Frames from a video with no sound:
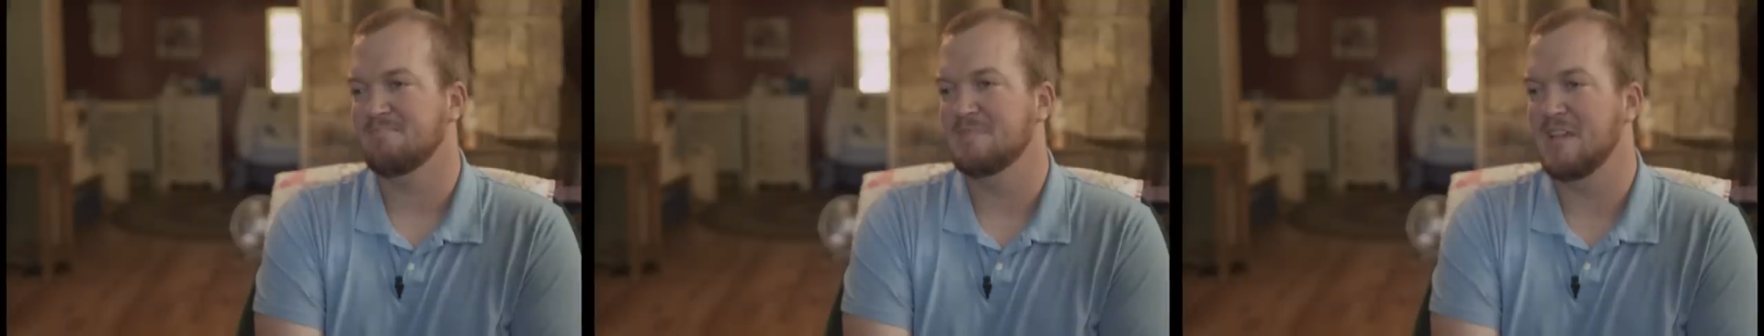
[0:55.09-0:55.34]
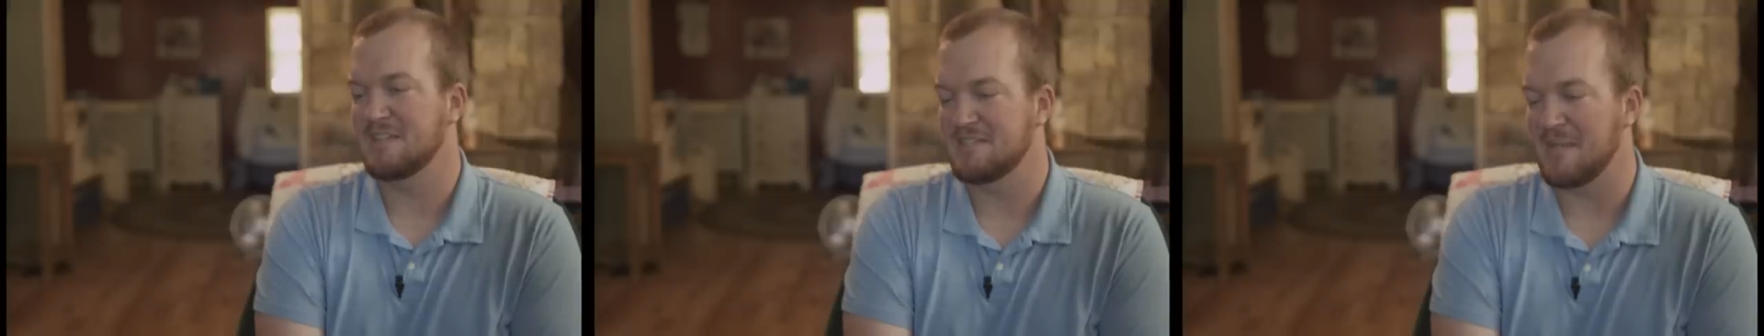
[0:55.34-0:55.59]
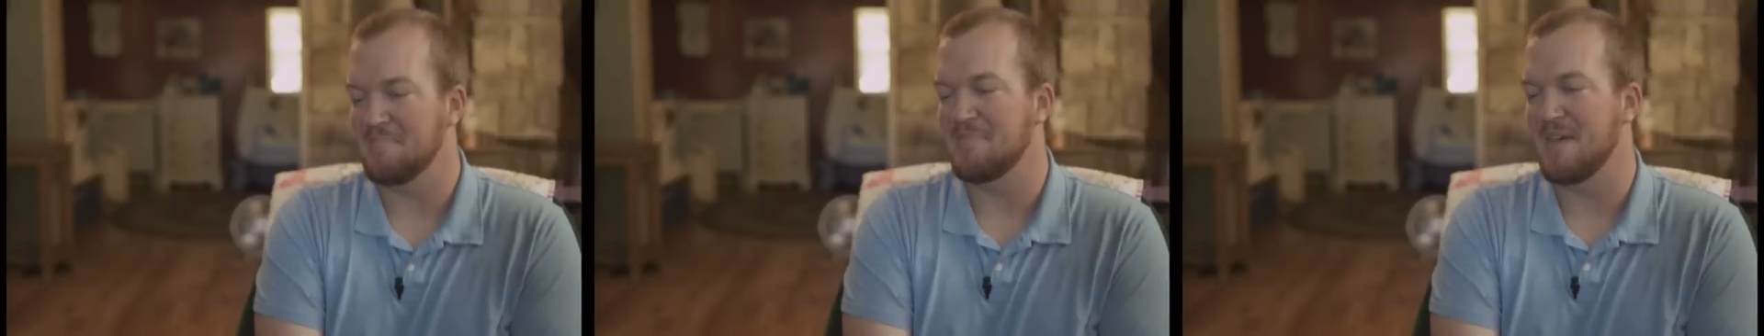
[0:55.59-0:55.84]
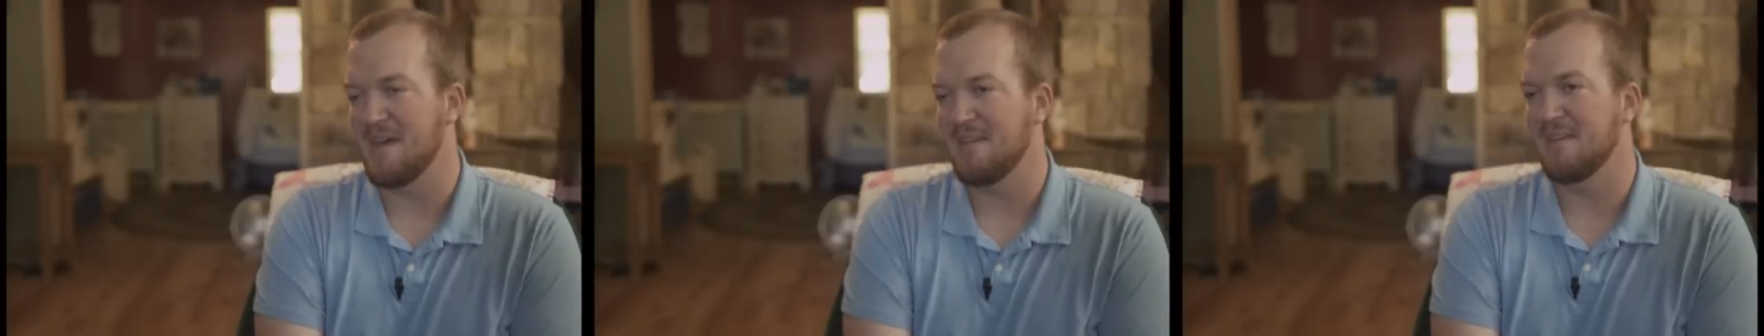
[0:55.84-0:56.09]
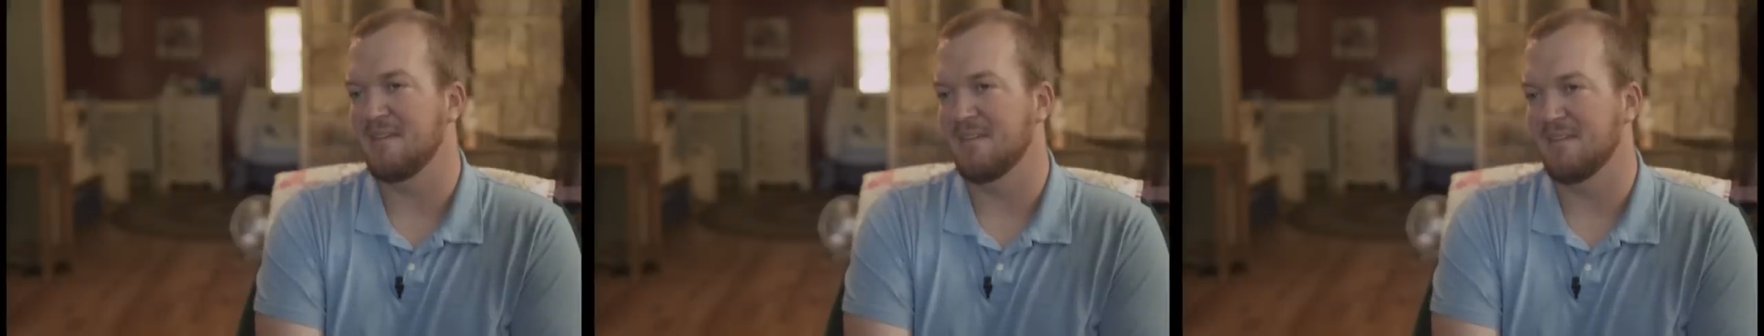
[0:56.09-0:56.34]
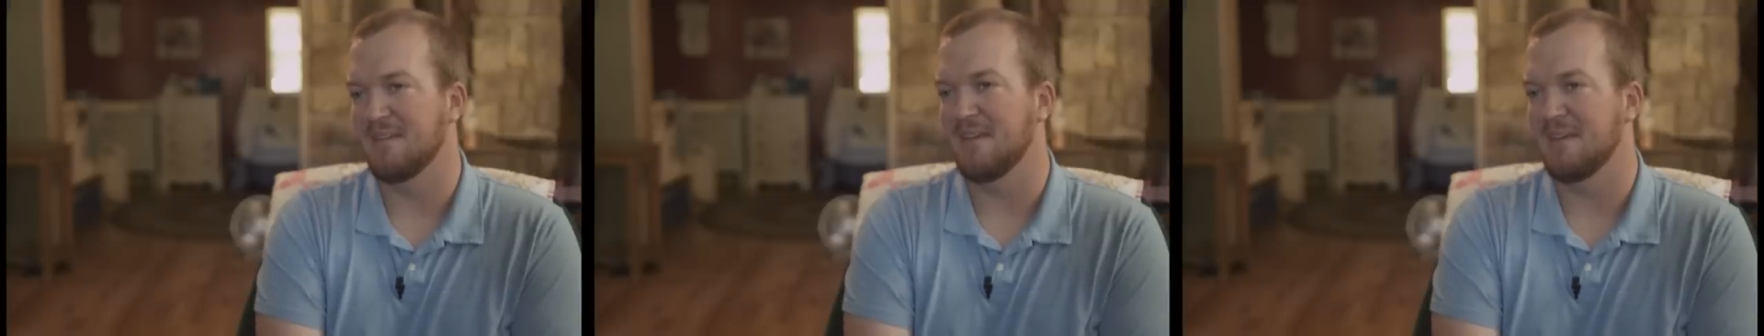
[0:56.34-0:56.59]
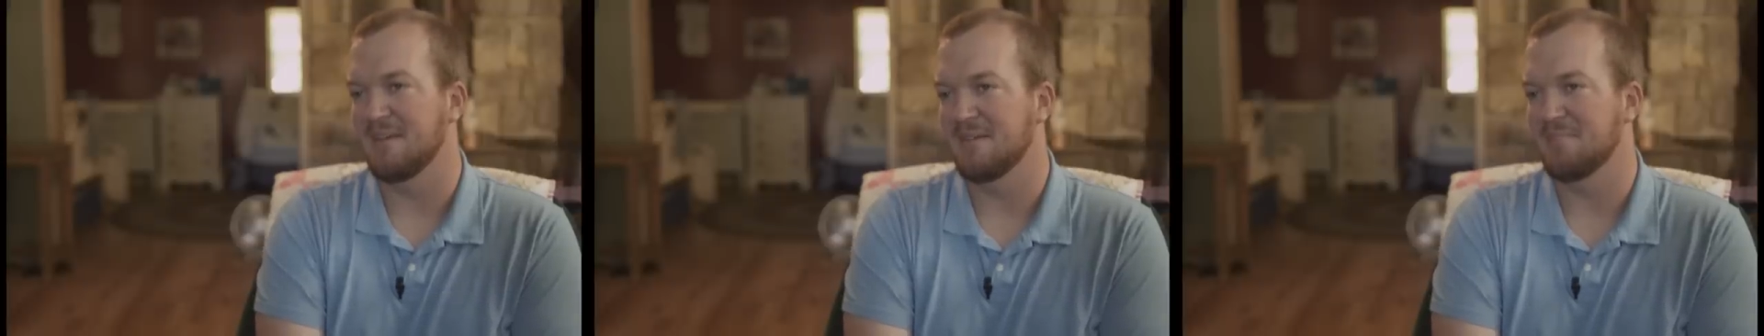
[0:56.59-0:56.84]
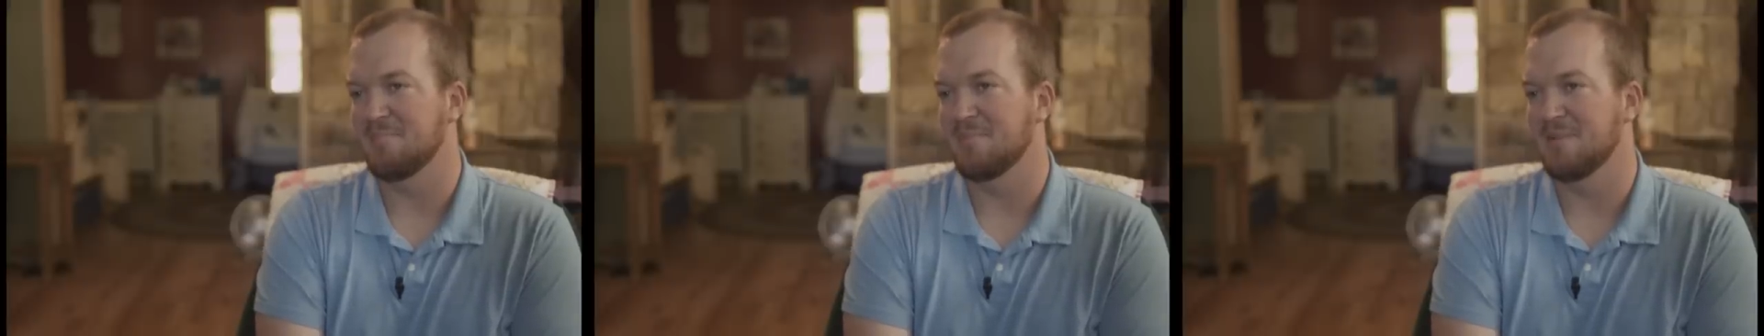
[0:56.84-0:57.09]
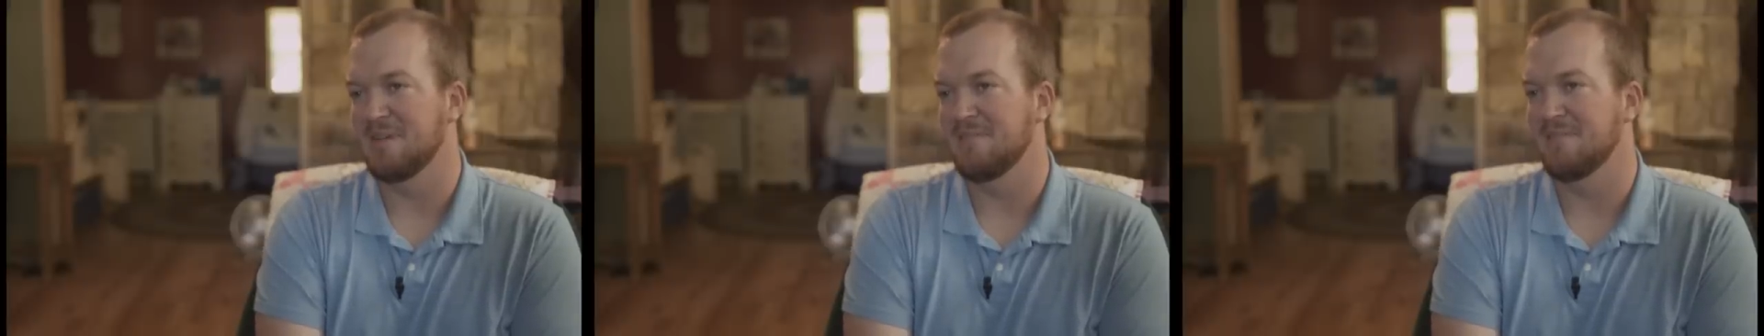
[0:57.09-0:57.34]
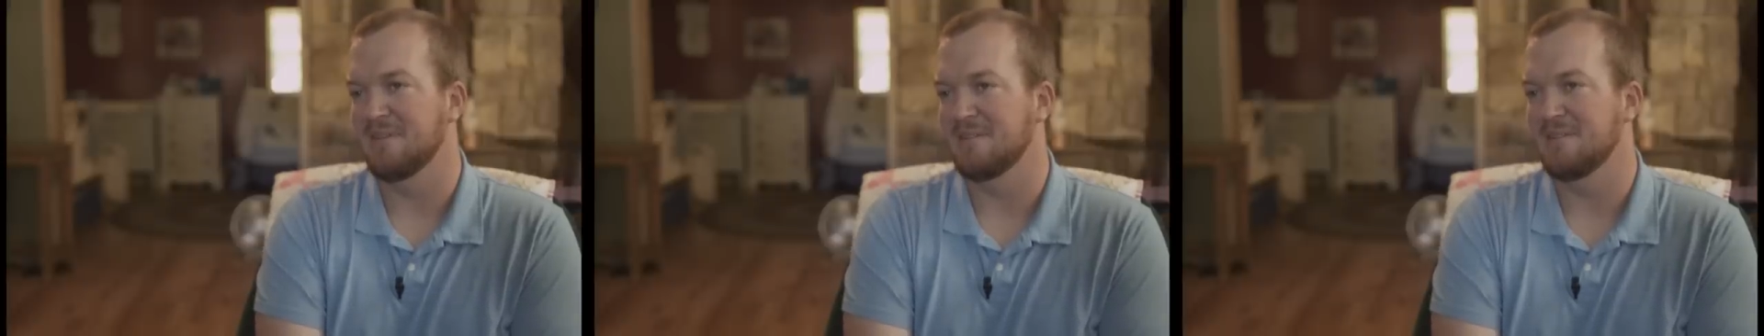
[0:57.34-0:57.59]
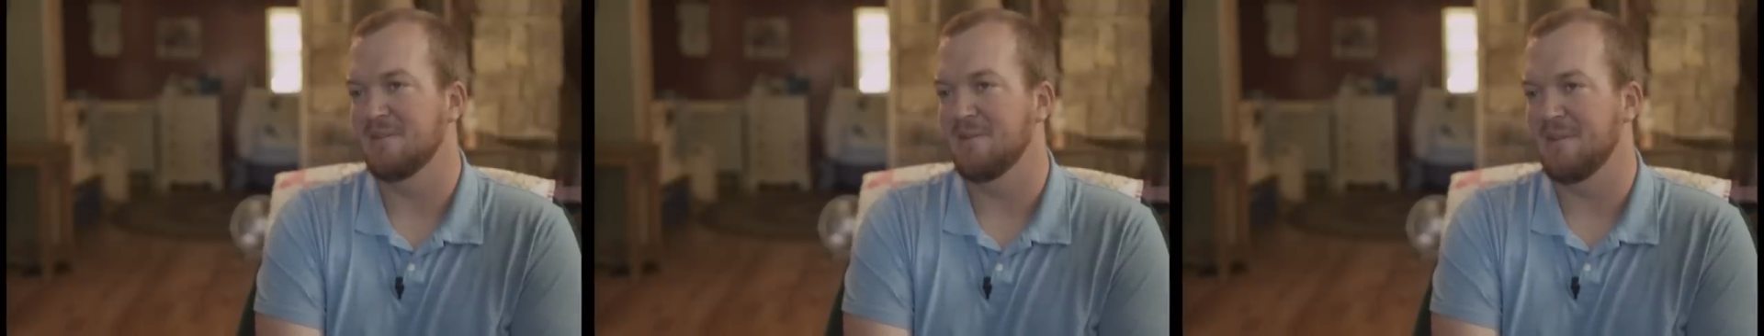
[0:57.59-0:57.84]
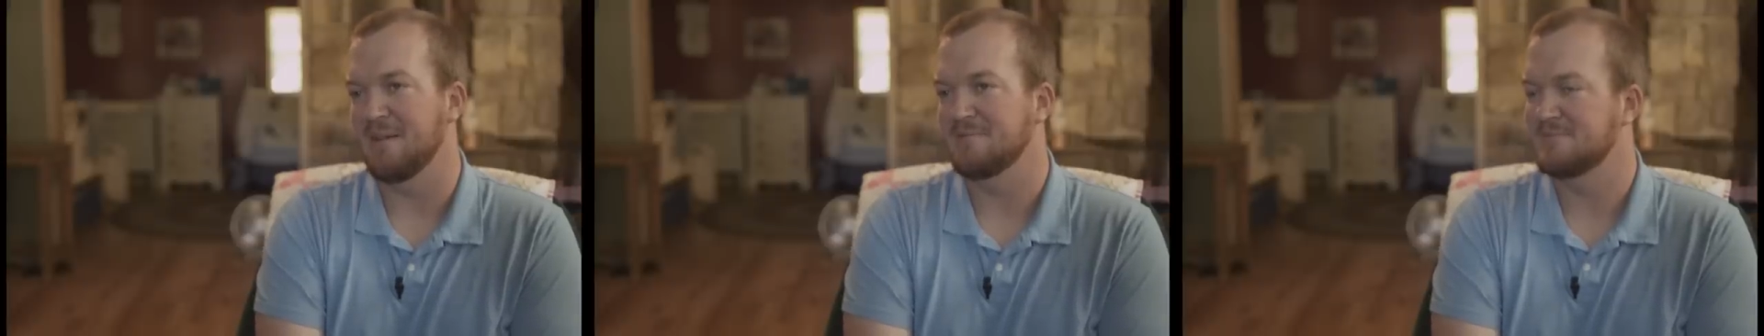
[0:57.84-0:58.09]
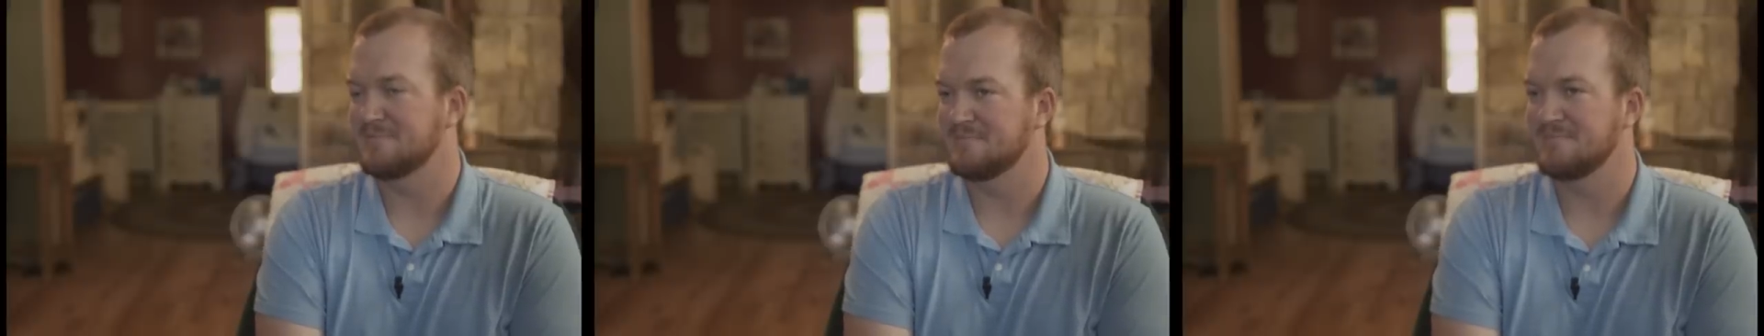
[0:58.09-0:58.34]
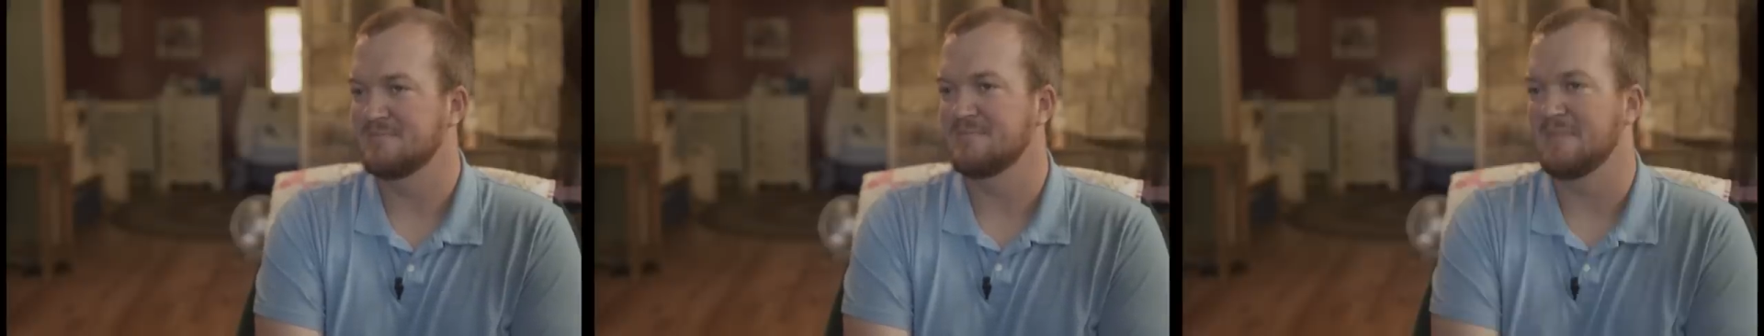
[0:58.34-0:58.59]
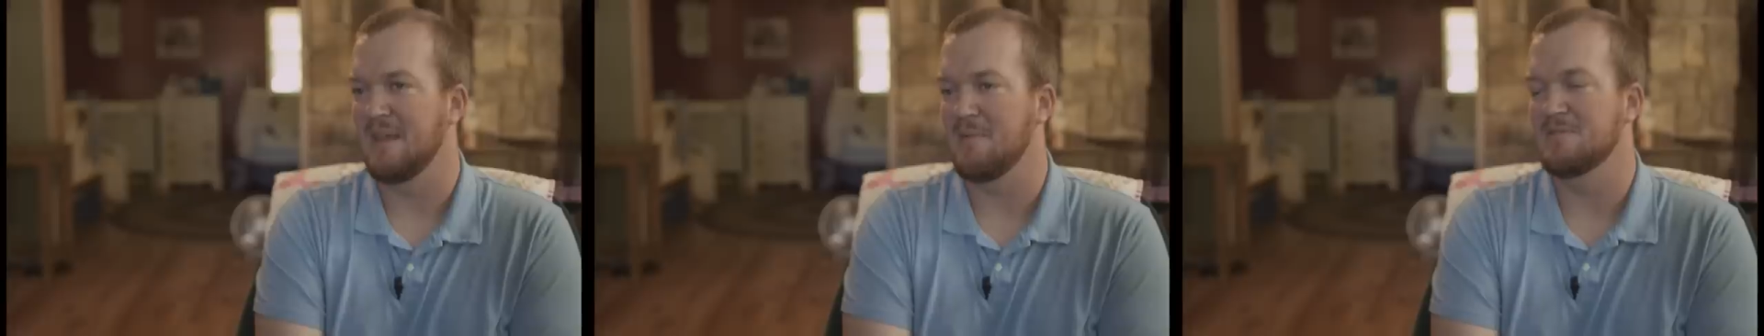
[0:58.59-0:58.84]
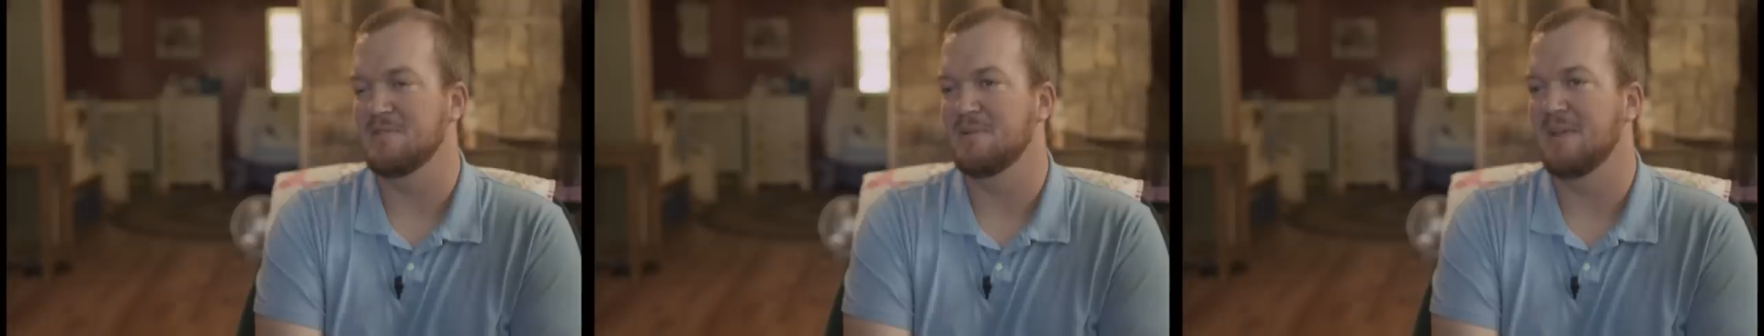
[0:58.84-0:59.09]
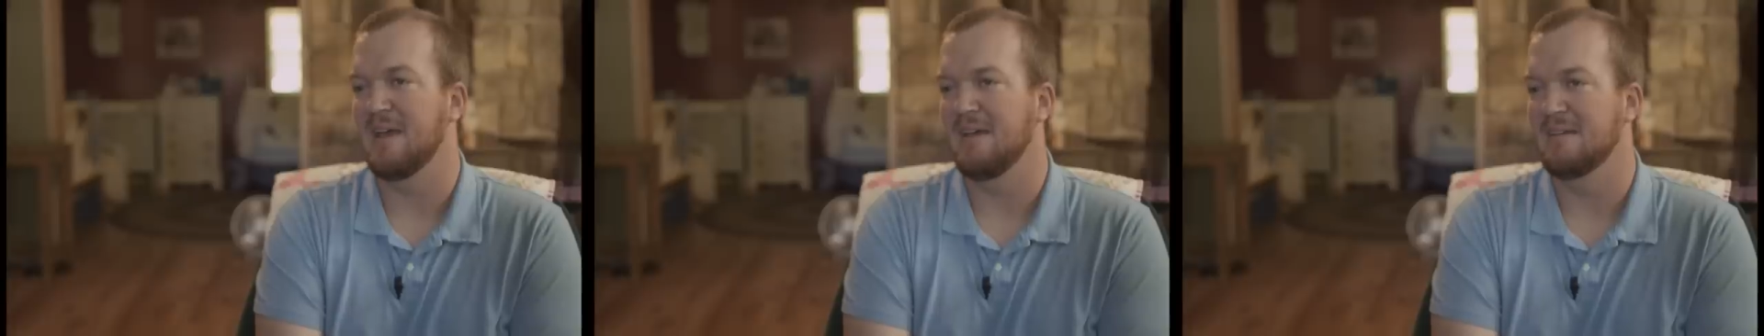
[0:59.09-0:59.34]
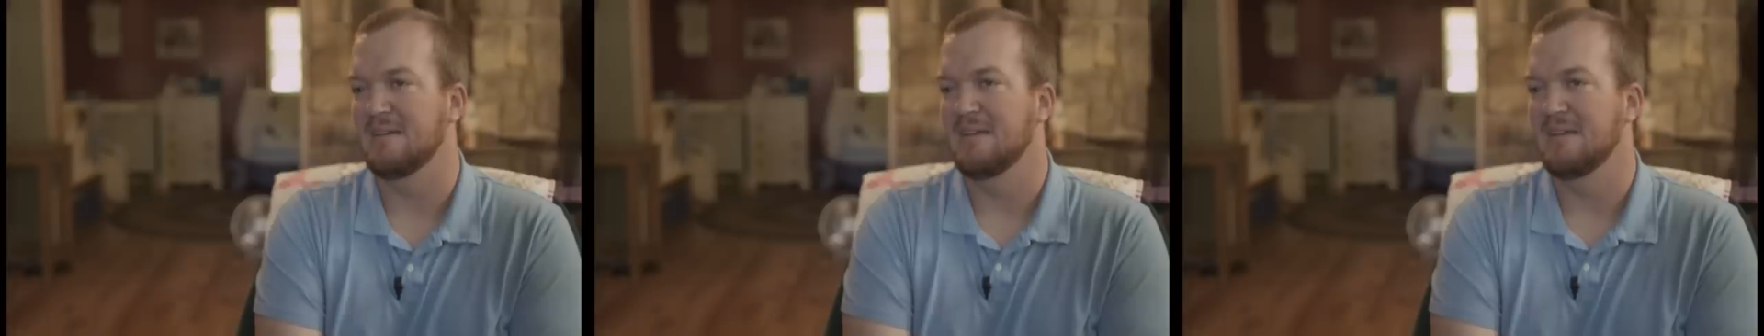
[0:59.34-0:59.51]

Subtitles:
accept that and believe that, you know, that was okay.